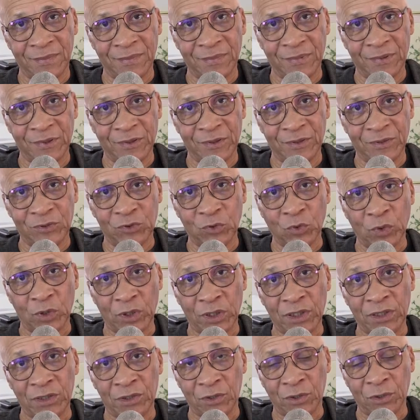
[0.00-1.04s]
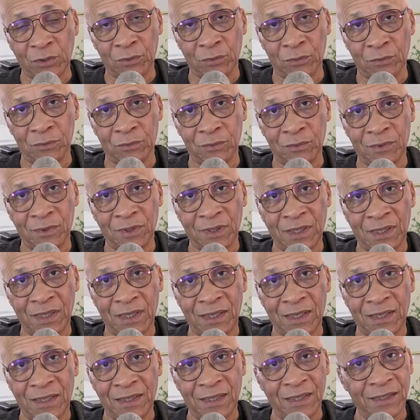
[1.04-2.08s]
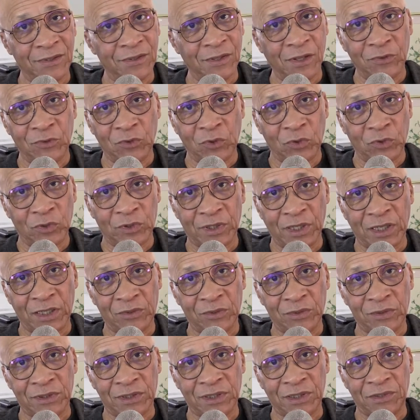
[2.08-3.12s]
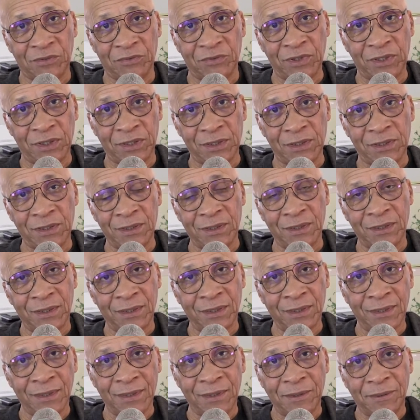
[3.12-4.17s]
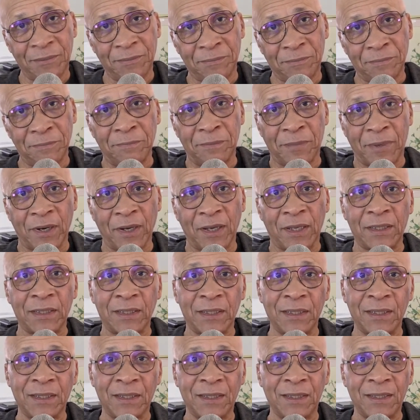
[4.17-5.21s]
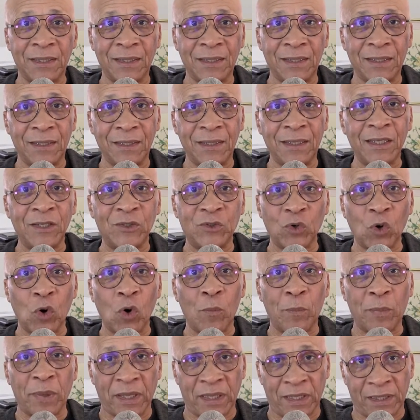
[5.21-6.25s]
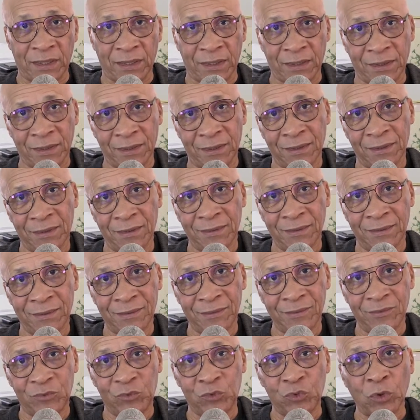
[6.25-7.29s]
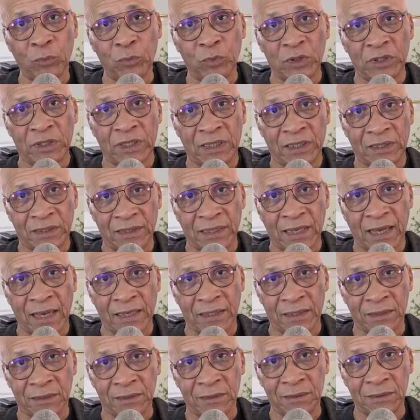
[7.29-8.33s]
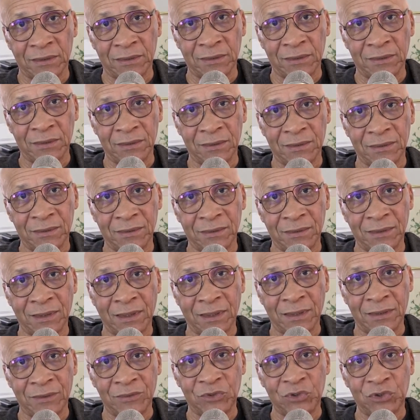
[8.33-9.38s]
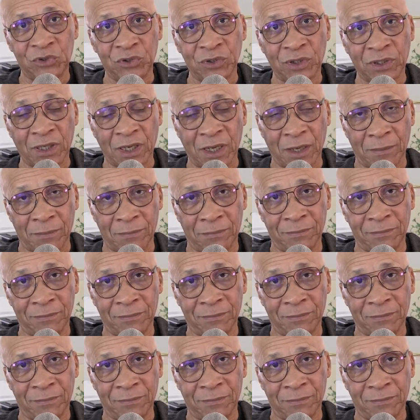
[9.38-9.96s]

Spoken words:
So he's not going to say it on TV, but he's hoping Trump will get indicted and shut up.